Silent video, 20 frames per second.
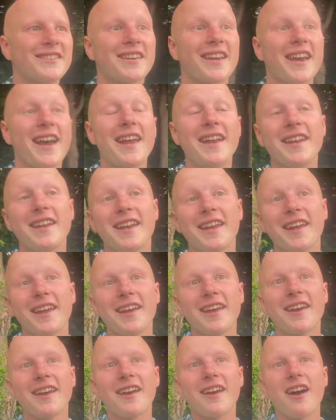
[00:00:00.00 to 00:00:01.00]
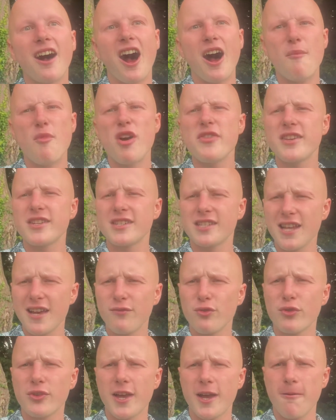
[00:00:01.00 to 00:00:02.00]
And I'm at this
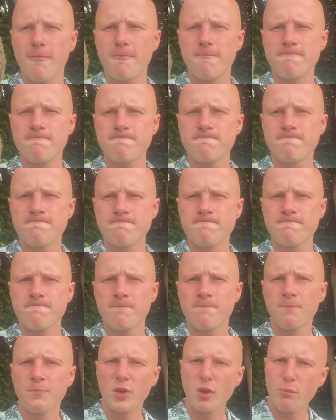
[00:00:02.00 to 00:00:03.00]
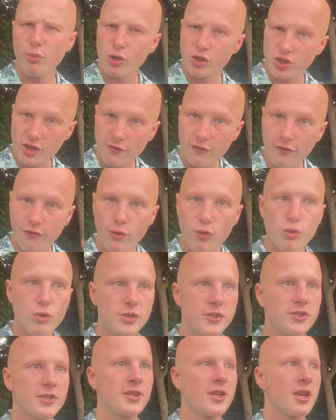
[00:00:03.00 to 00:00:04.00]
level now, pushing
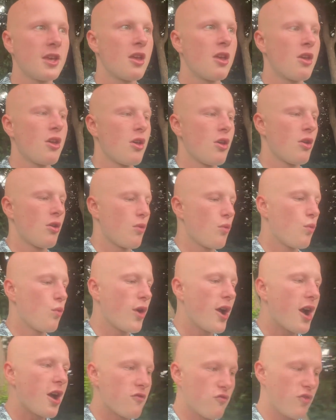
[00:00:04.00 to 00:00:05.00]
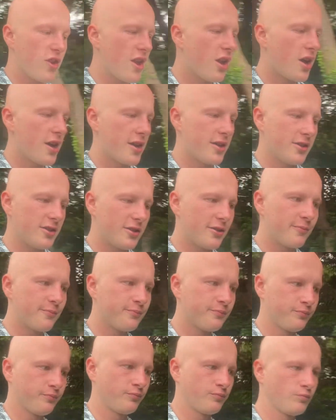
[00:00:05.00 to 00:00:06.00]
forwards, where I realize
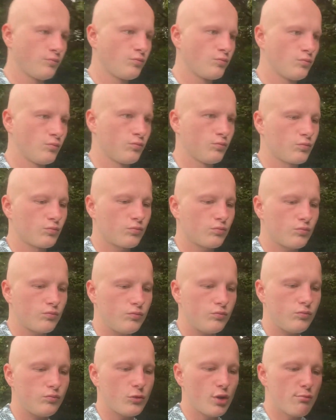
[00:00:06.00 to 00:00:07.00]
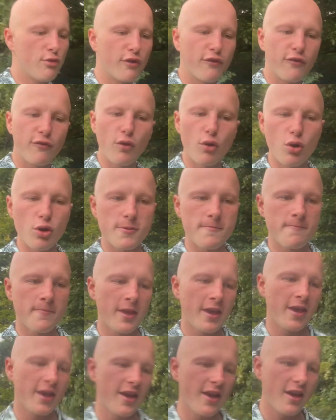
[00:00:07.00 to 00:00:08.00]
before
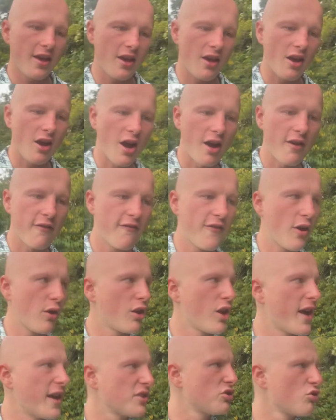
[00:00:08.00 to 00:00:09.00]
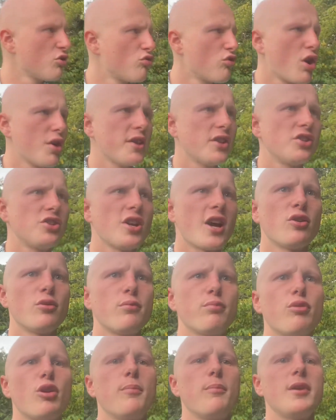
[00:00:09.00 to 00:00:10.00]
I felt like to grow this channel
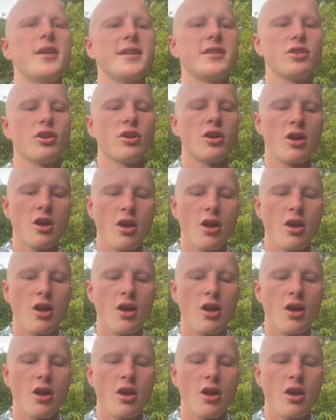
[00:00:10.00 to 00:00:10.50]
properly, to